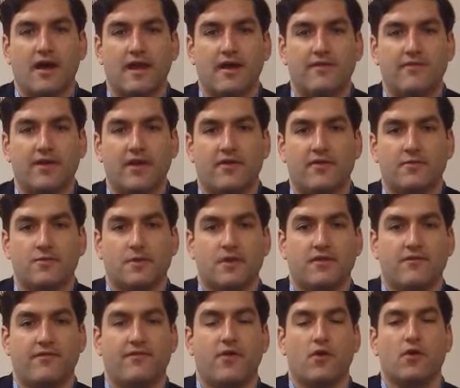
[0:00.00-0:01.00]

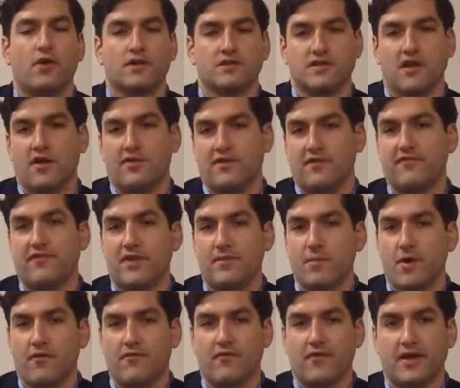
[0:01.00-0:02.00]
invariably focus on the
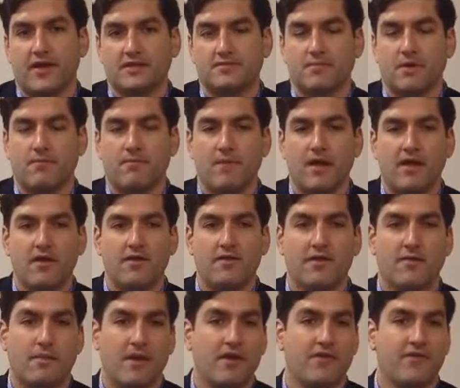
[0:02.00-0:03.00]
female face, but
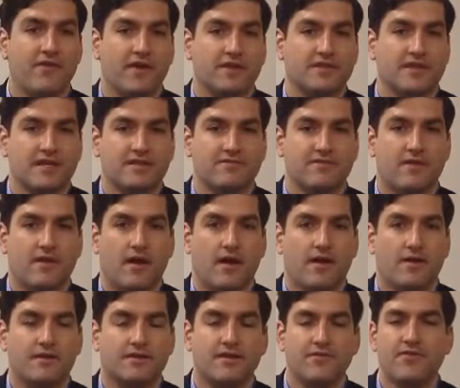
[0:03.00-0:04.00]
the male face has
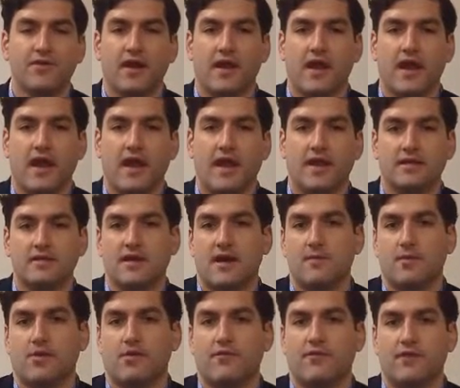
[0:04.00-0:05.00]
different
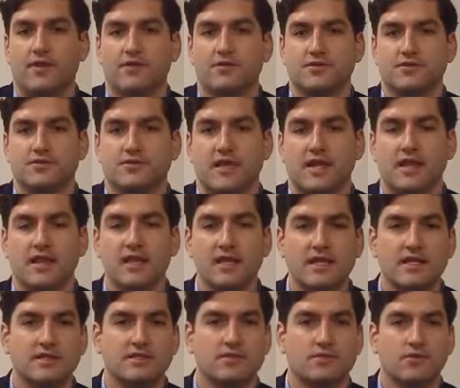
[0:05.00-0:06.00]
anatomical features that
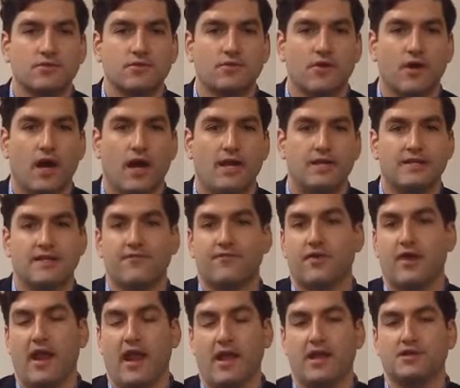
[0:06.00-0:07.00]
lead to a
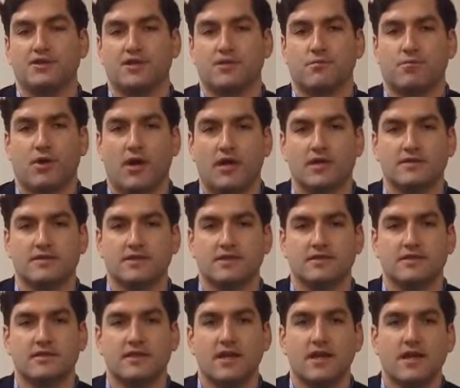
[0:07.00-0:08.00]
different aging
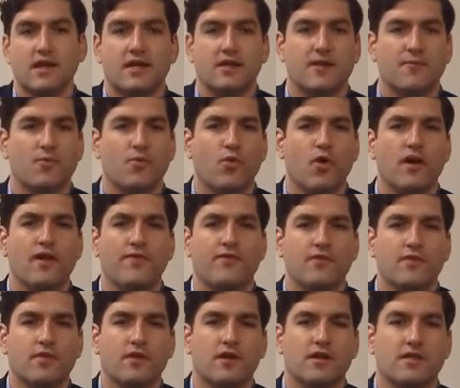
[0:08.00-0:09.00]
process. Number one, if
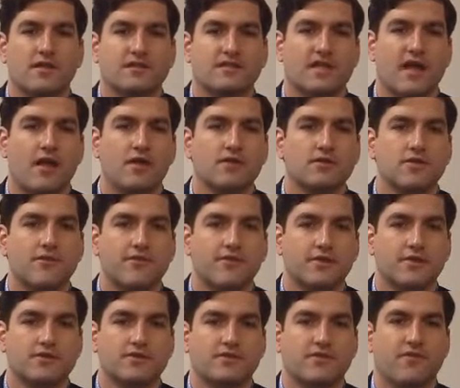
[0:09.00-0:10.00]
you look at the skeletal
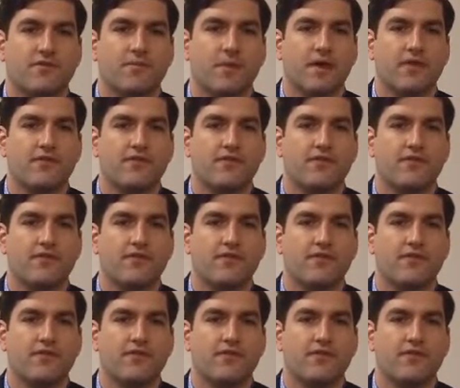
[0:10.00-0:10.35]
features of a male